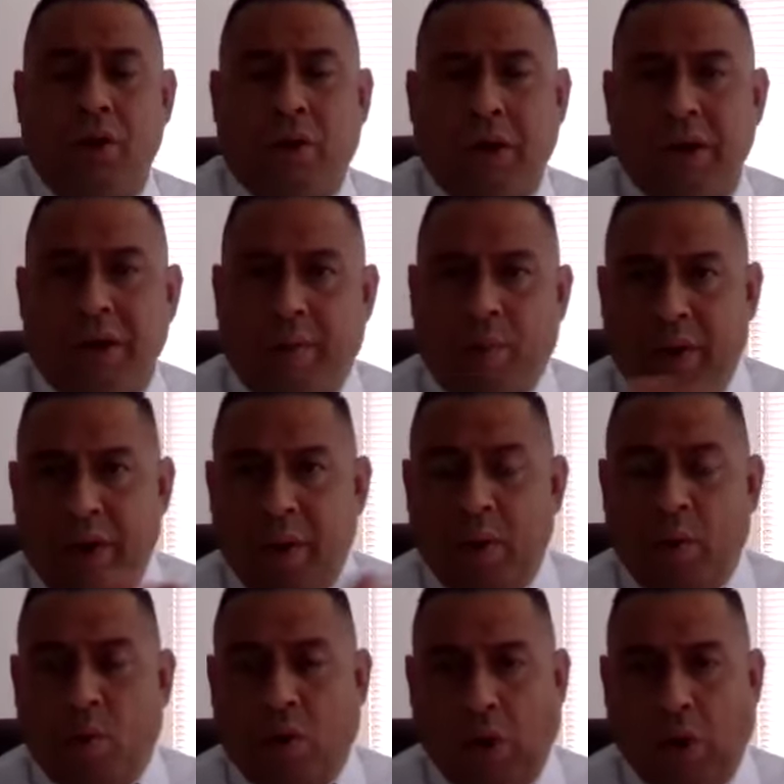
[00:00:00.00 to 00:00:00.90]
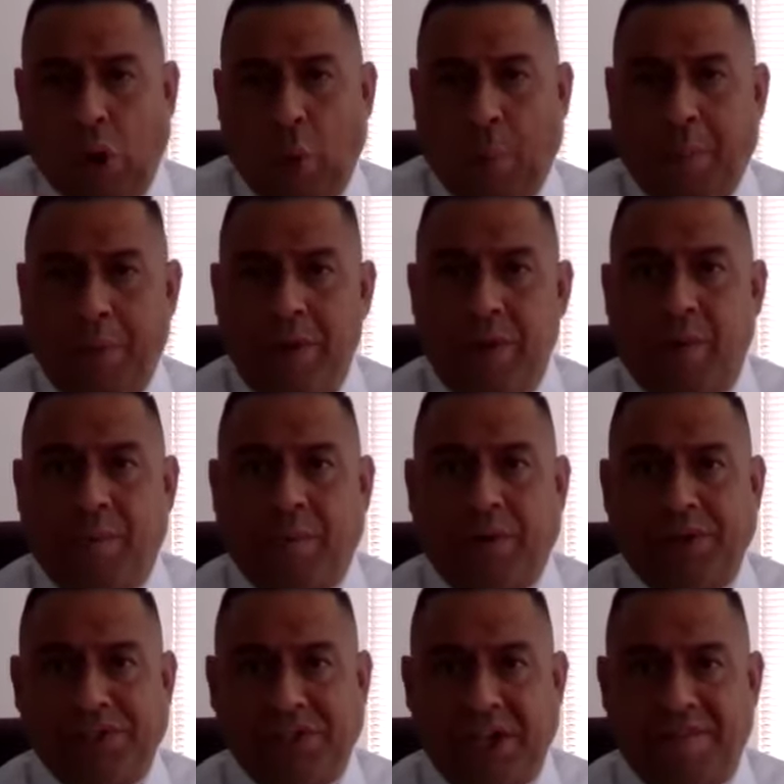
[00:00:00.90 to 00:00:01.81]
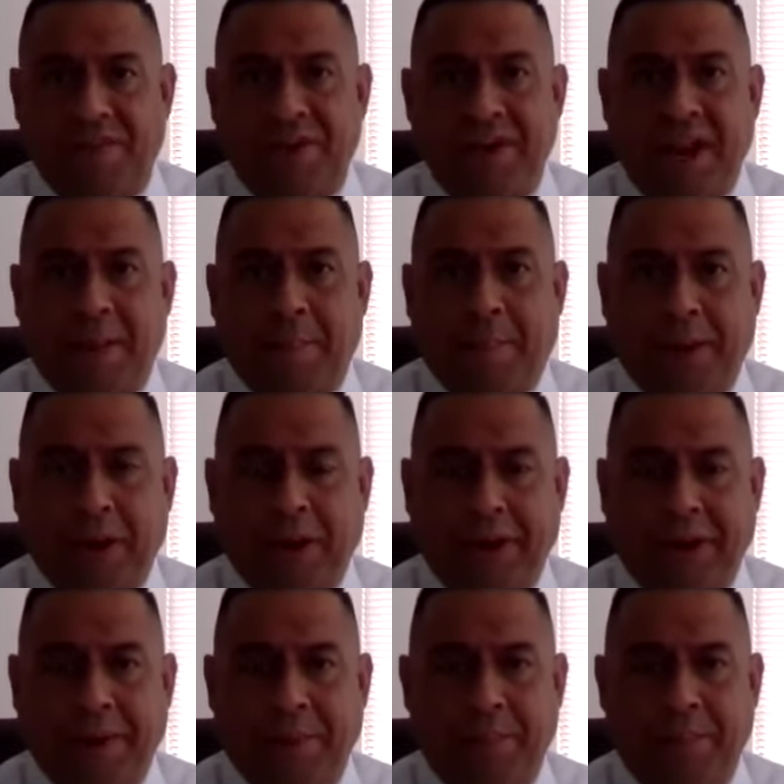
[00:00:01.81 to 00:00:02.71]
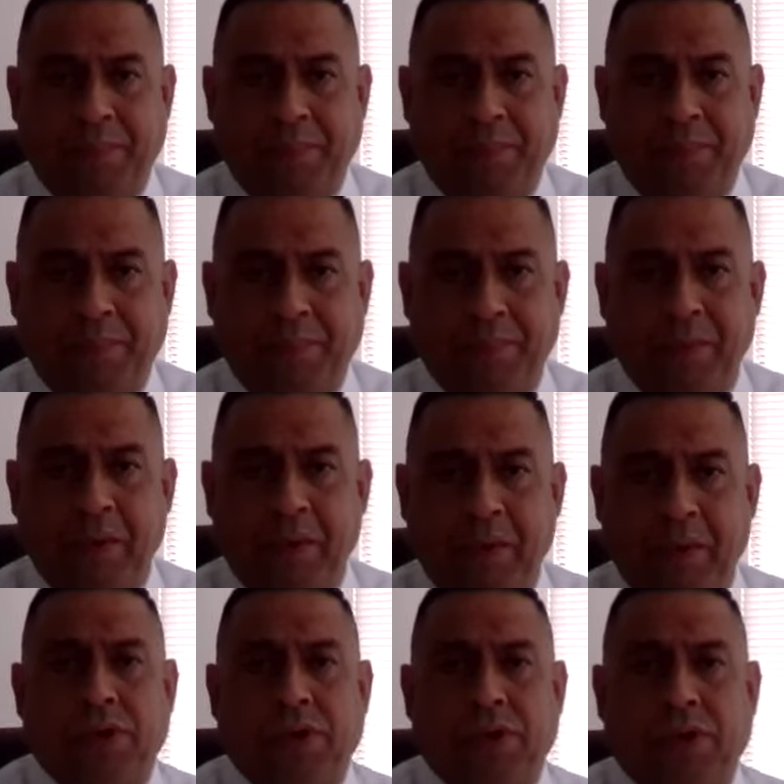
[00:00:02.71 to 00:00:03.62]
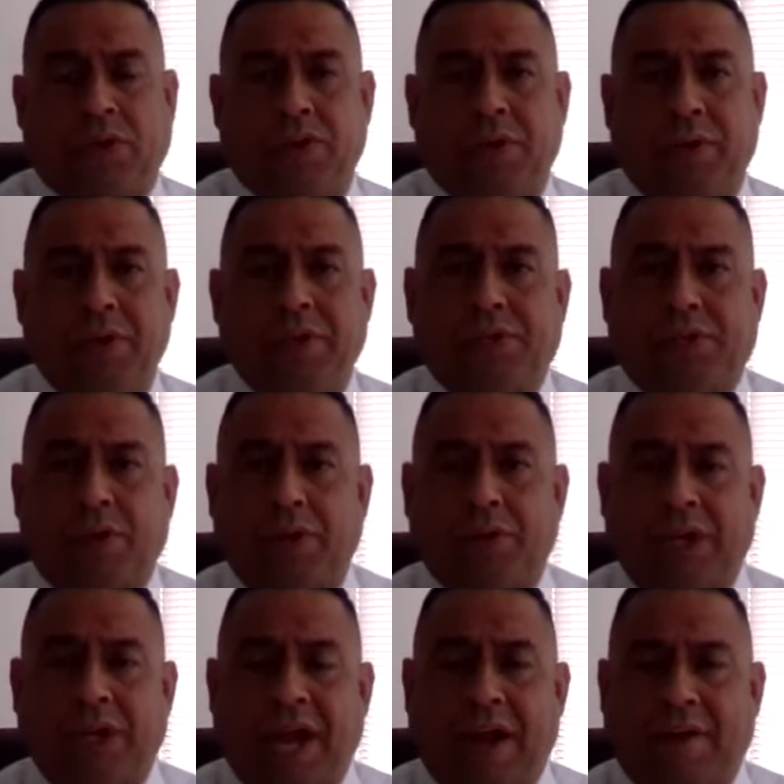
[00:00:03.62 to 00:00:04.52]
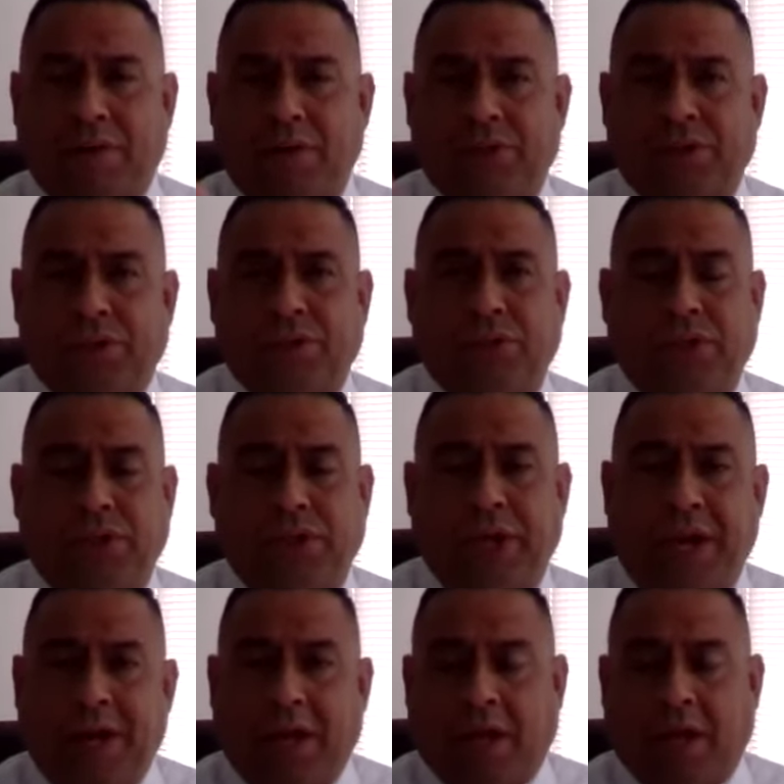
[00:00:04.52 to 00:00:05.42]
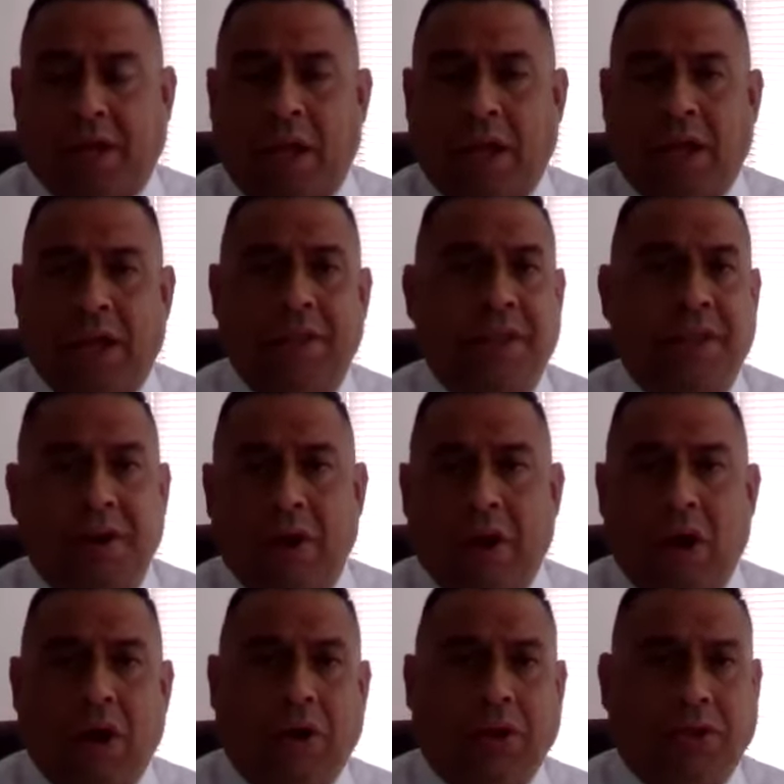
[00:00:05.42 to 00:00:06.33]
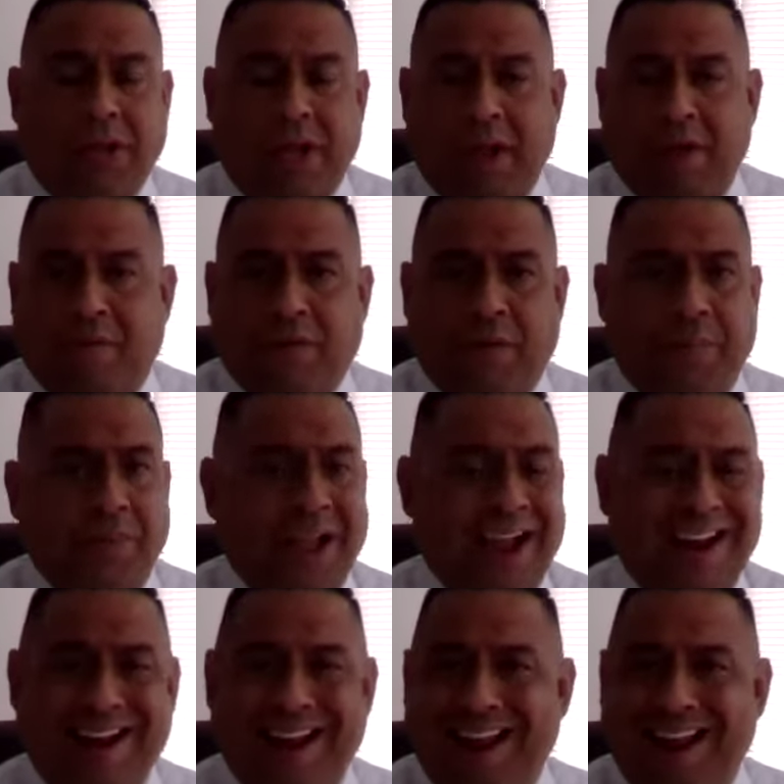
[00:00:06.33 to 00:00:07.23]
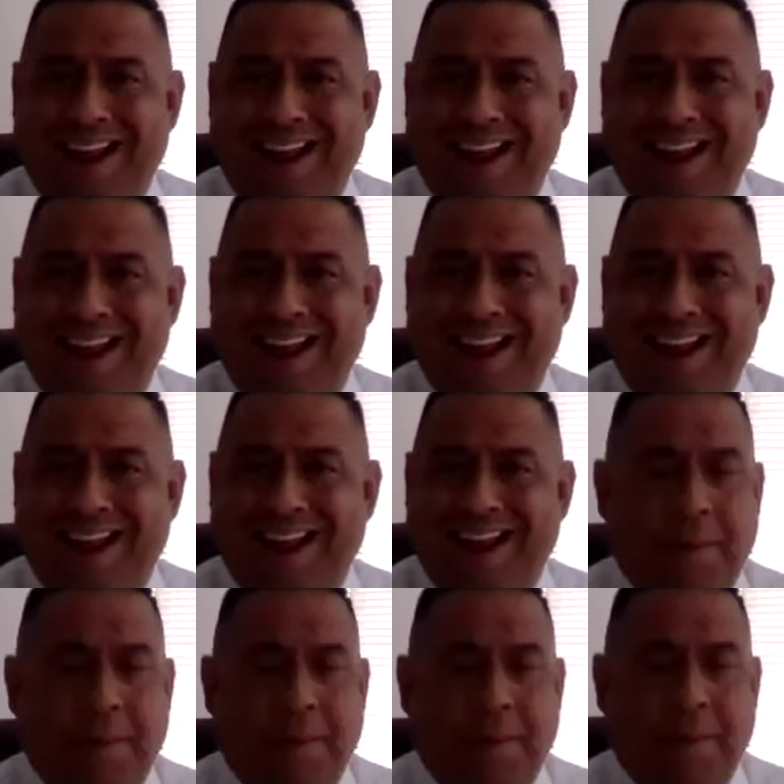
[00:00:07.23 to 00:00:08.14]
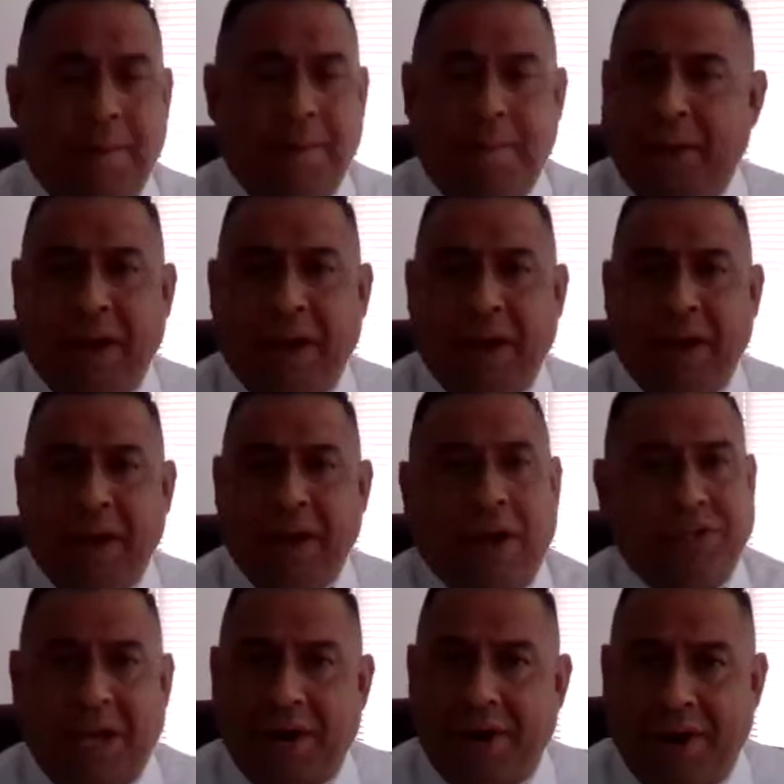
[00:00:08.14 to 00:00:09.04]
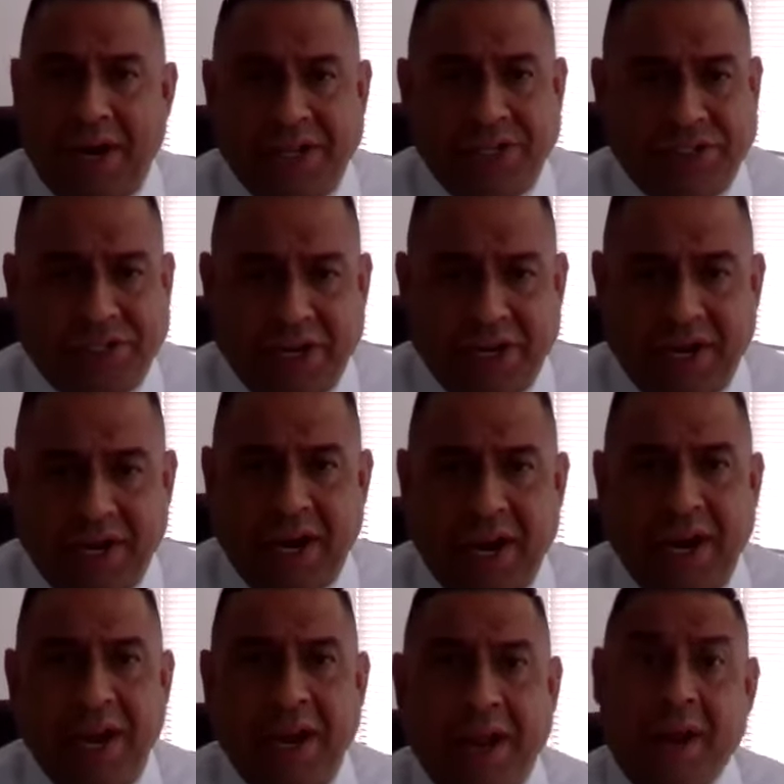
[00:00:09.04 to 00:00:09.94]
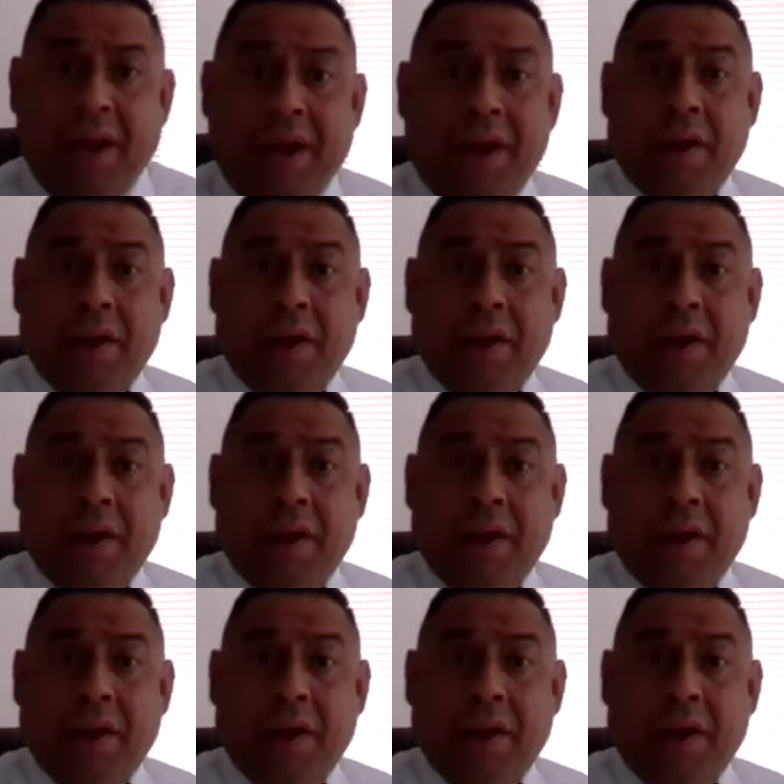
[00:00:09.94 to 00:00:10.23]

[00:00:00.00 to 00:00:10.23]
We're open over a 7-day period. Tutoring starts after school till 8 o'clock and then all day from 9 a.m. to 9 p.m. on Saturday and Sunday.